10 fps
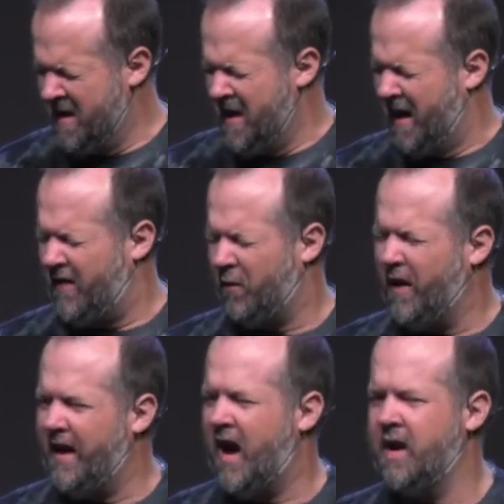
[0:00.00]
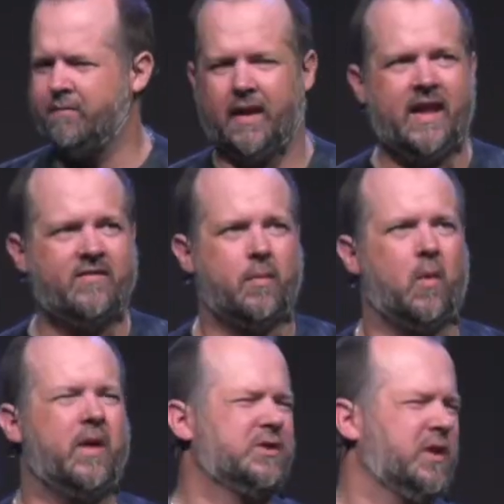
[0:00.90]
and they're really unbelievable
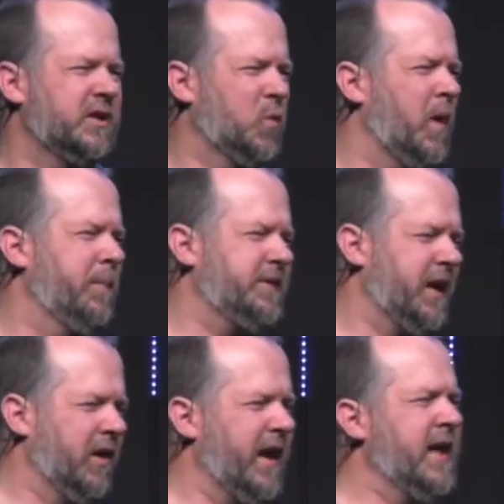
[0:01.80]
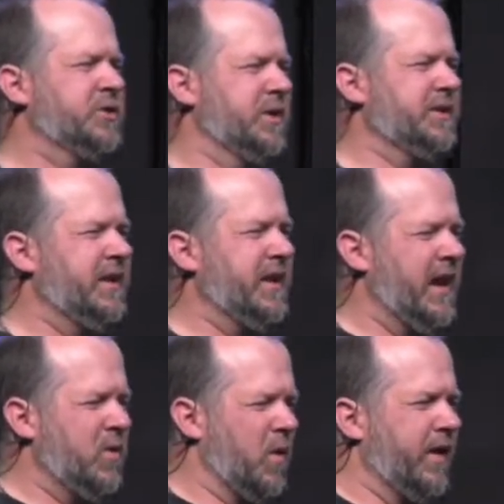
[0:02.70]
there's, there's one particular entrance in, in
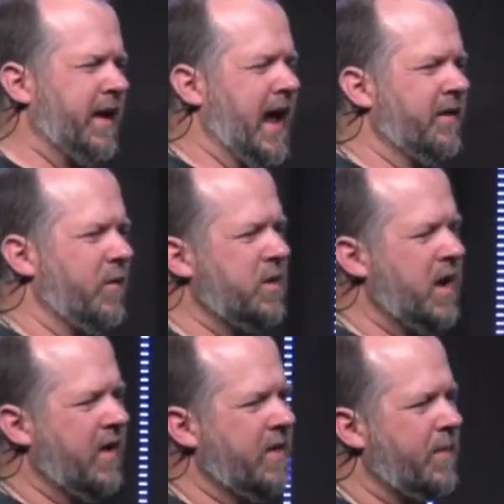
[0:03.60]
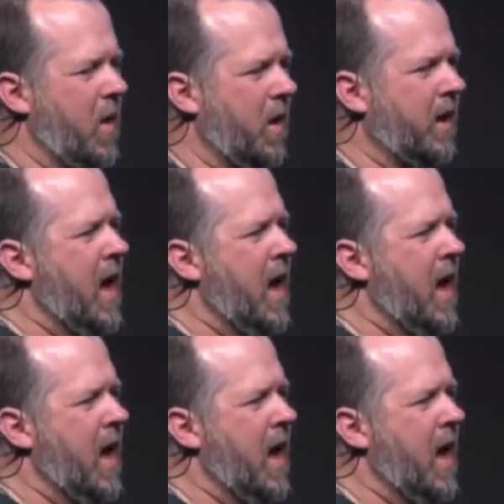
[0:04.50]
northern california in the park